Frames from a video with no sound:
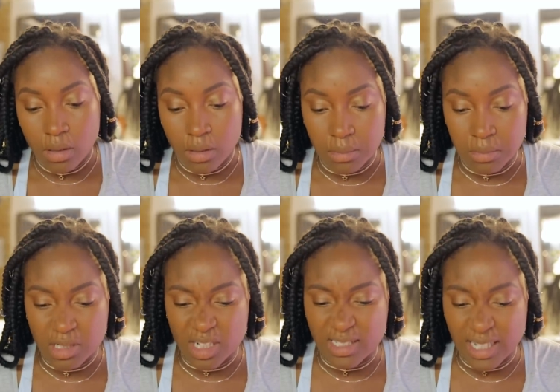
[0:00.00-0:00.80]
Um,
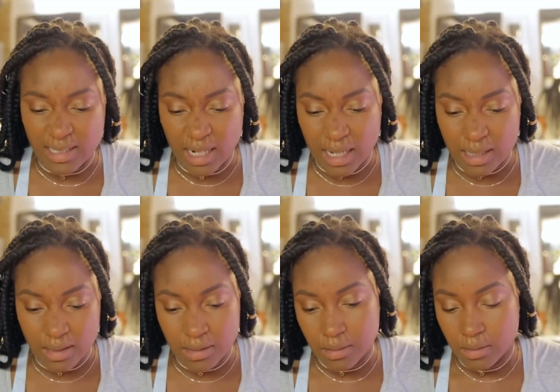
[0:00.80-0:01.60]
just as a
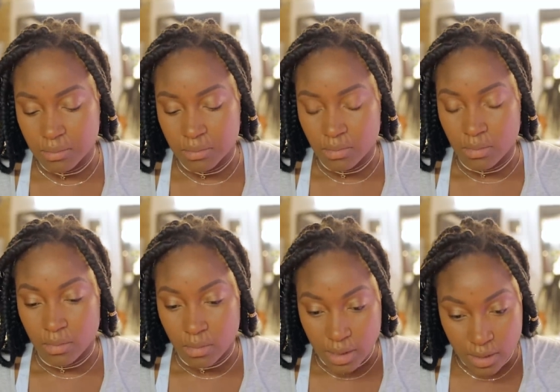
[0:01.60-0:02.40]
lacquer.
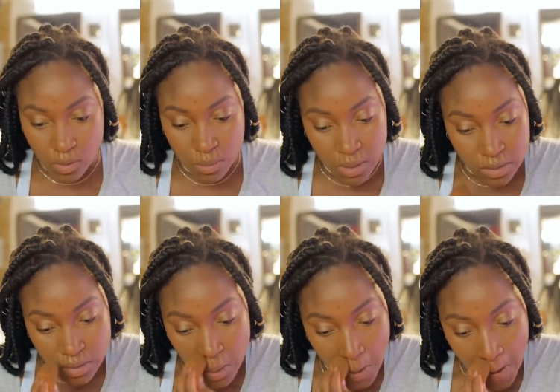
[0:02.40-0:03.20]
It
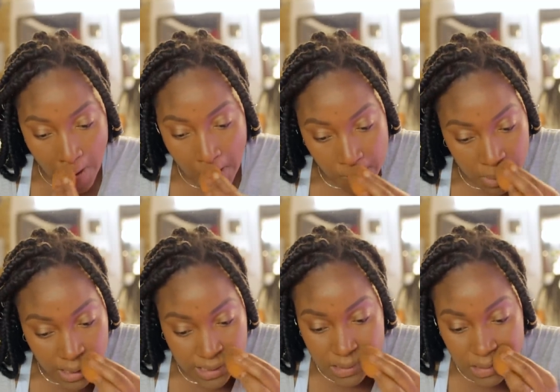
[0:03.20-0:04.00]
almost
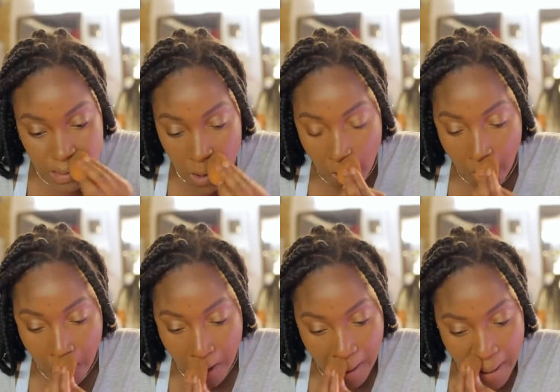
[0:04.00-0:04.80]
blends
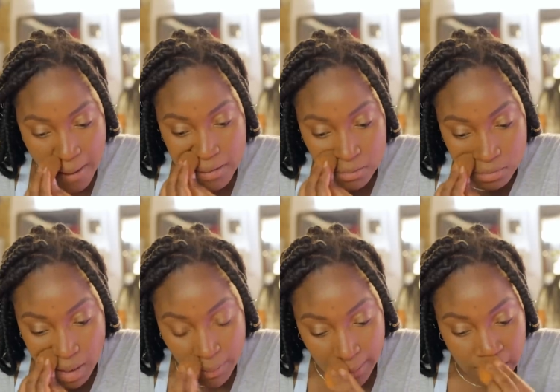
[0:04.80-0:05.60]

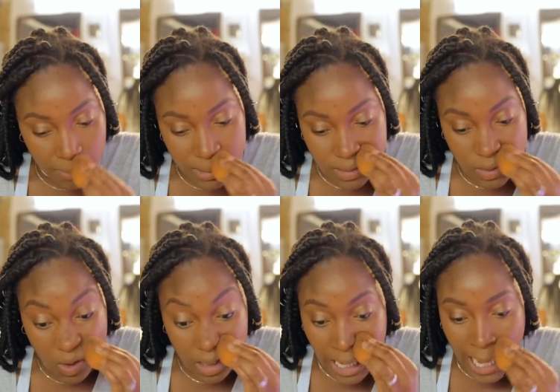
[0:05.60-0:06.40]
my makeup. It's
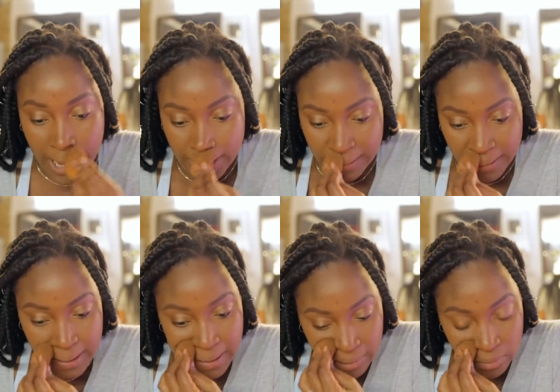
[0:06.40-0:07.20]
not lighter
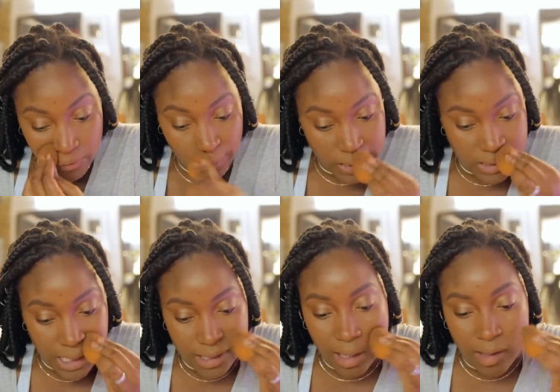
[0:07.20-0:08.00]
than my face
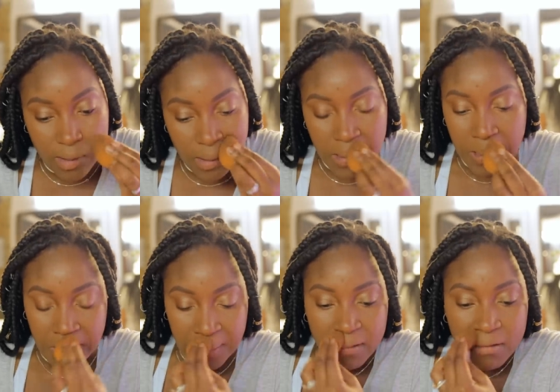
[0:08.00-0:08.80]
like that.
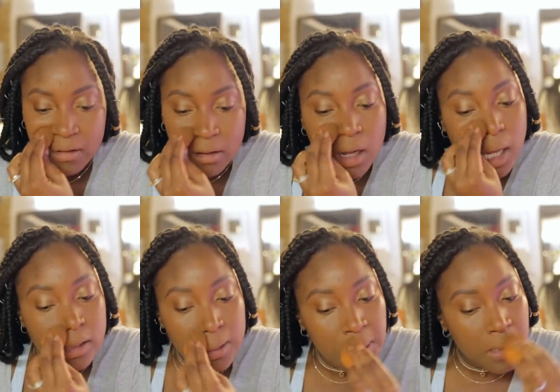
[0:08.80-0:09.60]
I
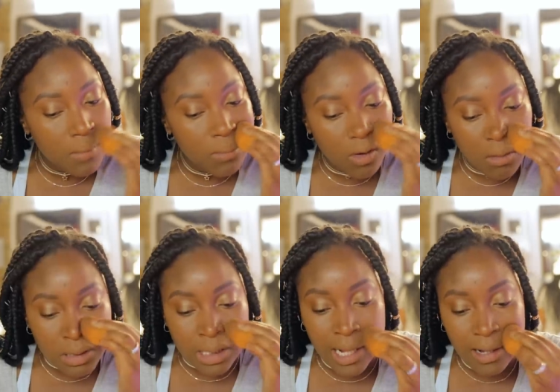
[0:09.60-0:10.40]
use it
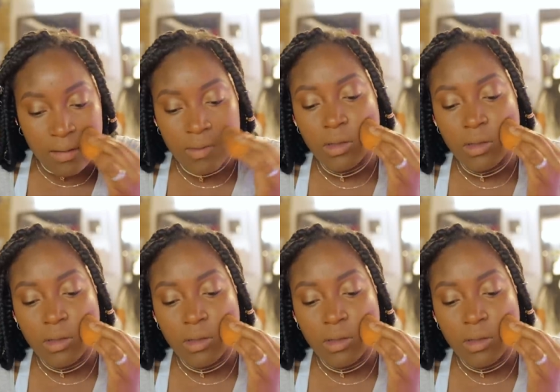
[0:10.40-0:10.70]
more as like,